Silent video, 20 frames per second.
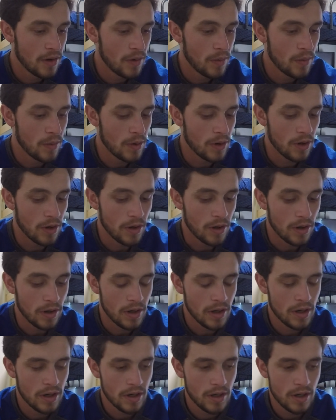were,
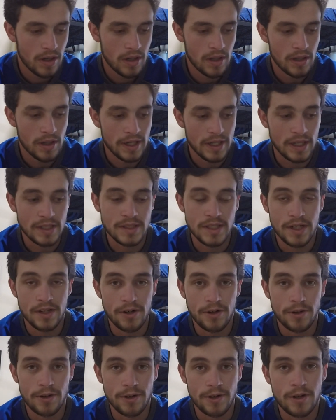like I said
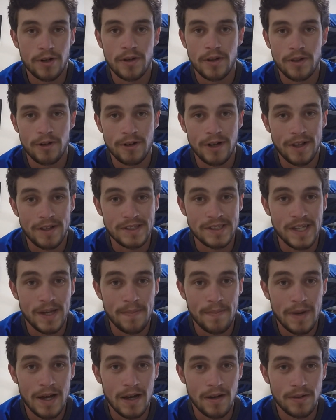earlier, not the
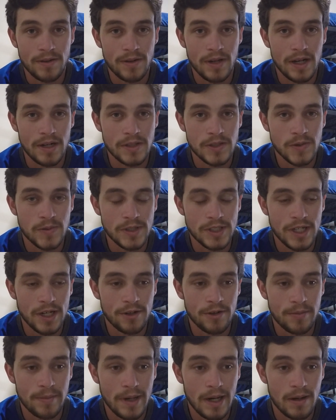same mount. You gotta switch out
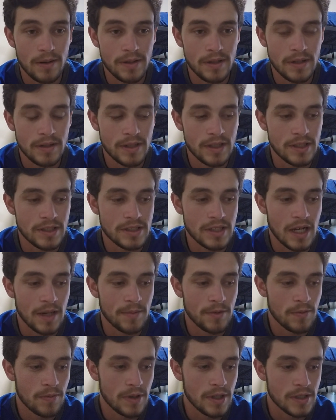your mount each time
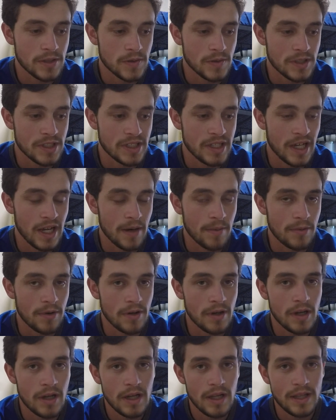you want to switch a camera.
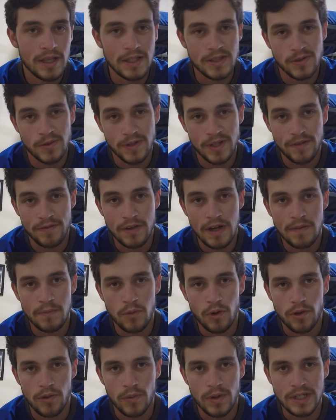That's only if you have
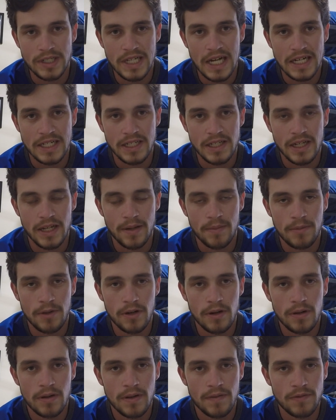more than one TACTACAM
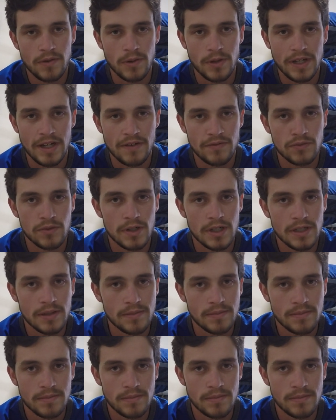though. If you only have one,